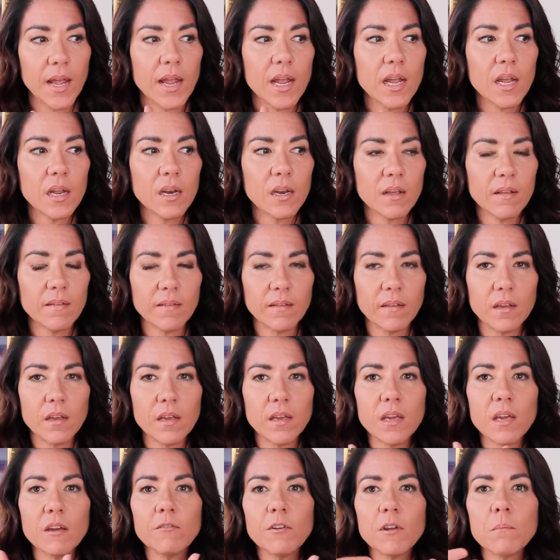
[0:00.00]
And it's
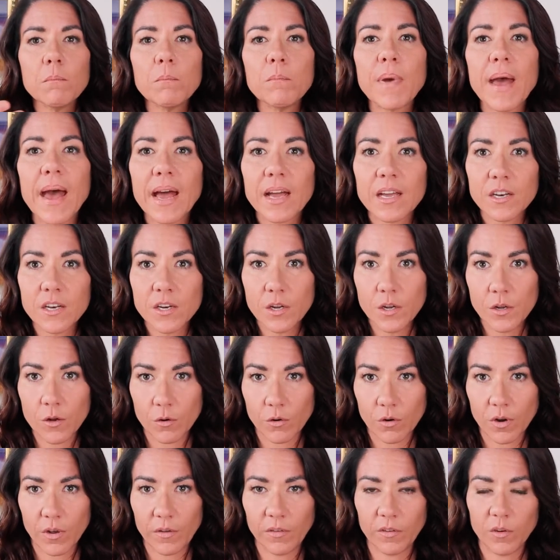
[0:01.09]
giving back to your
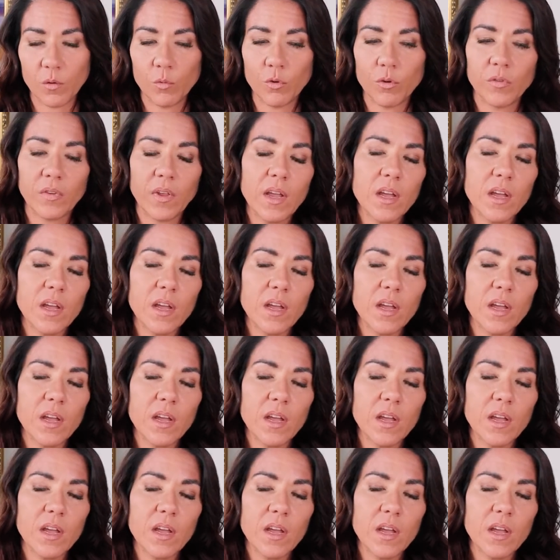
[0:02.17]
customers